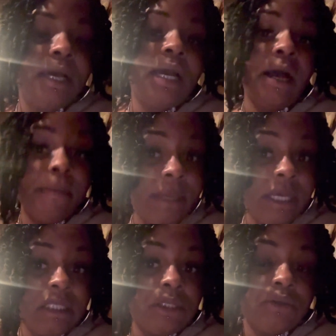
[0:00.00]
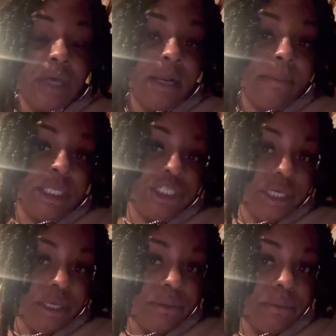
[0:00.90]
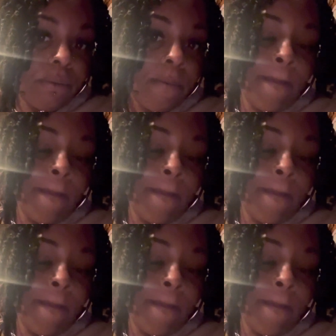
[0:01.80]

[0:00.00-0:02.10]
comment subscribe to my channel